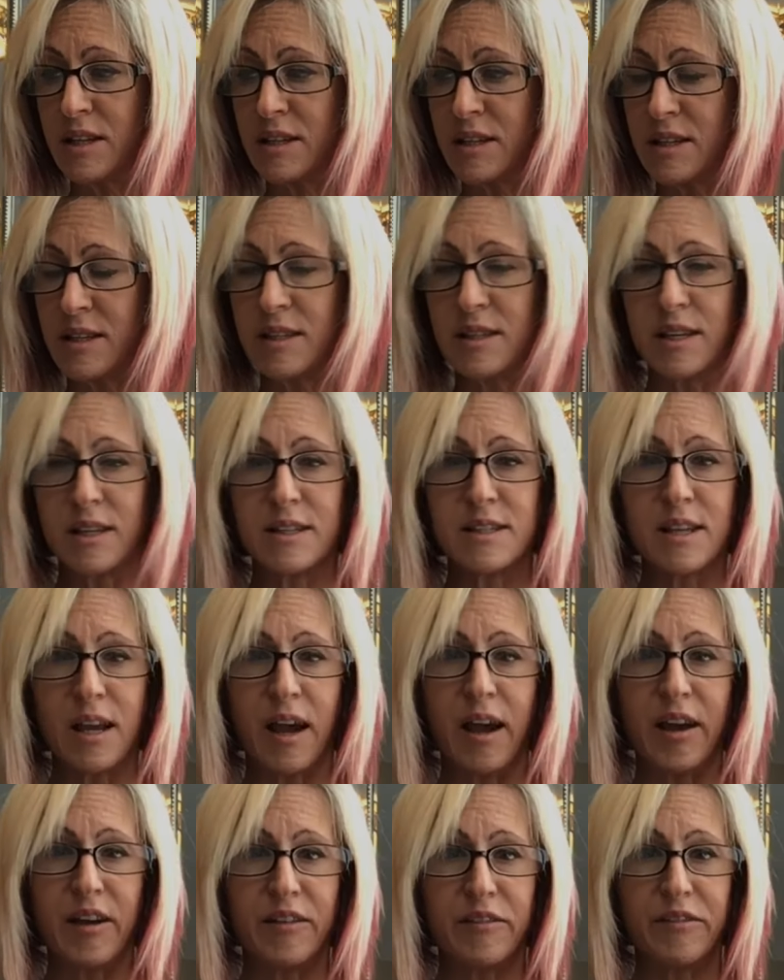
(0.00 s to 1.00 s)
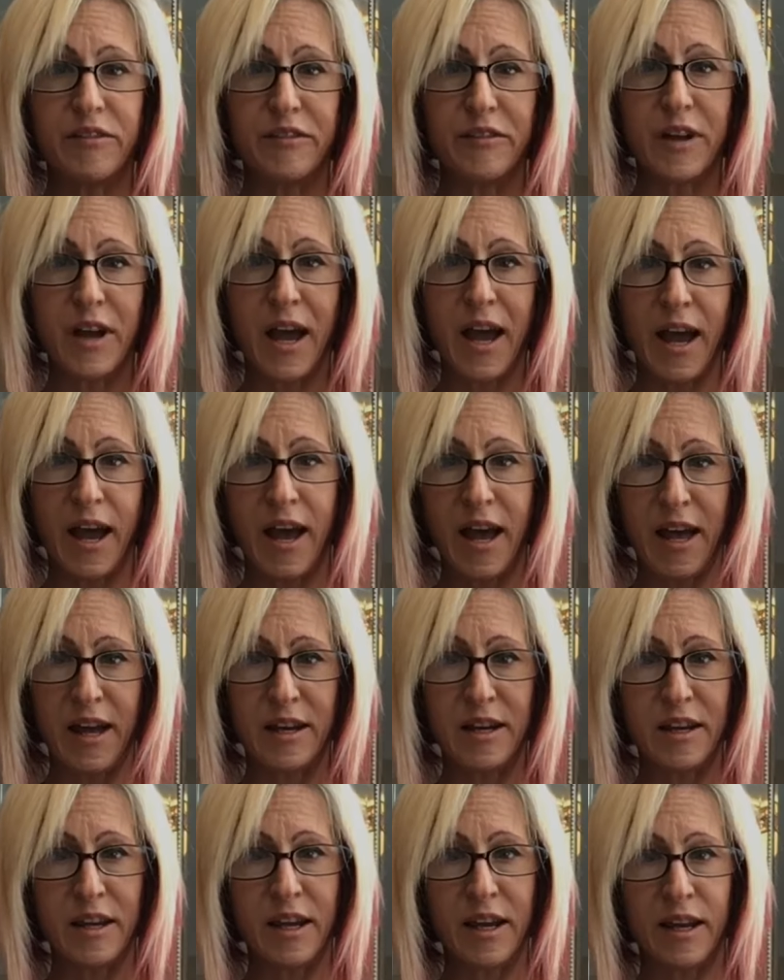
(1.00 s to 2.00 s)
since I've
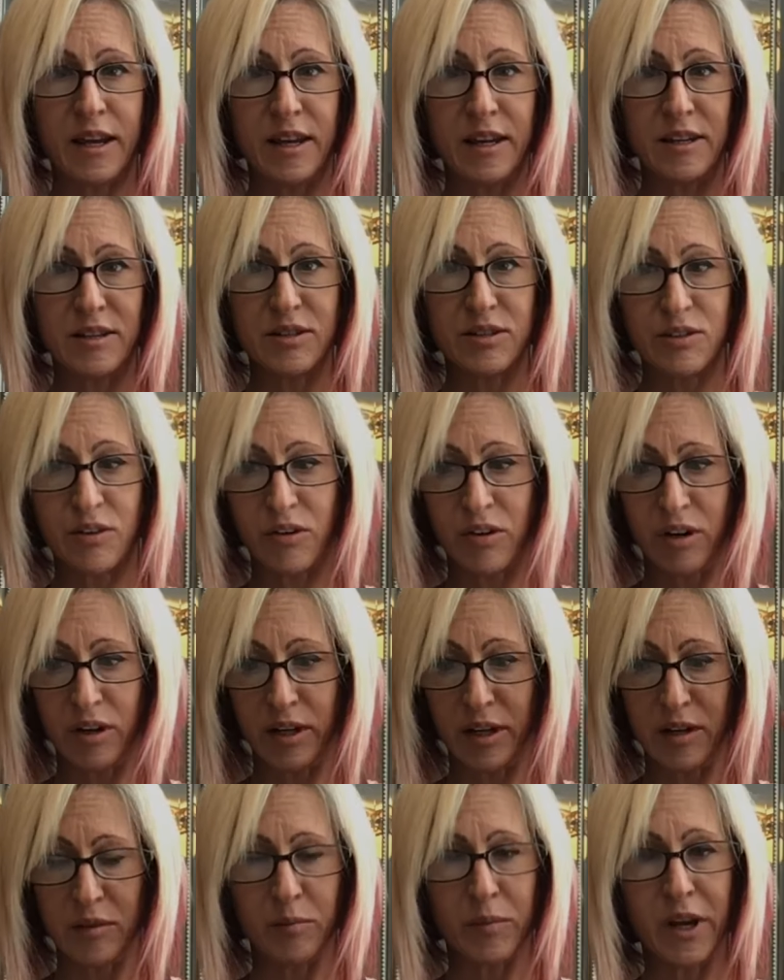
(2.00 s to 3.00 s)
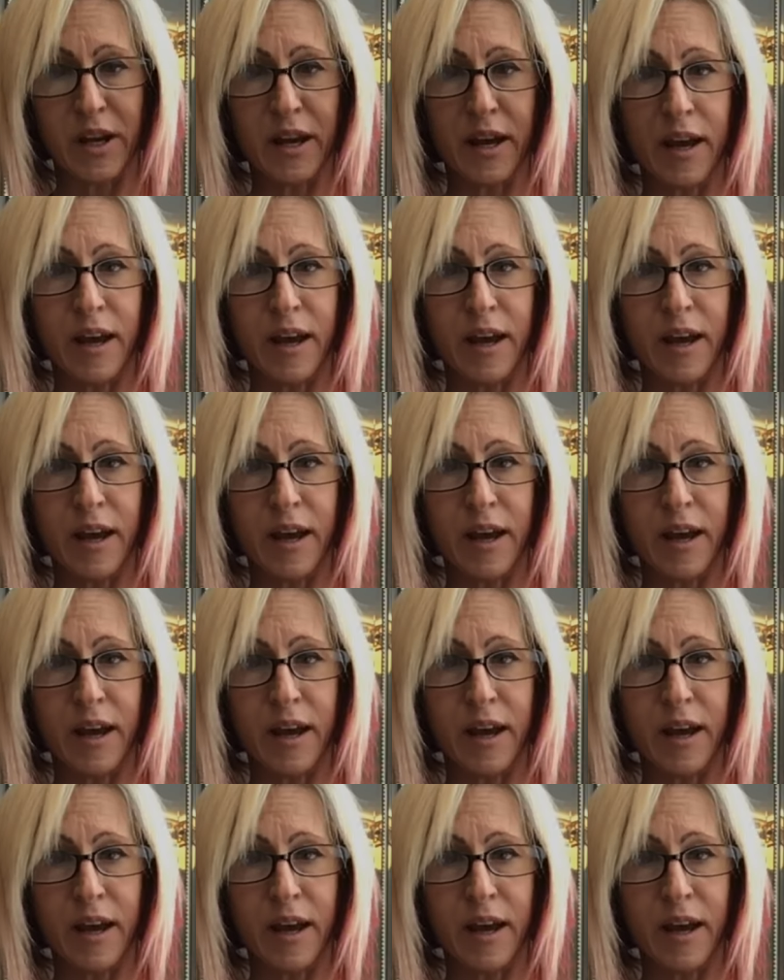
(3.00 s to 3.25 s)
had a song in my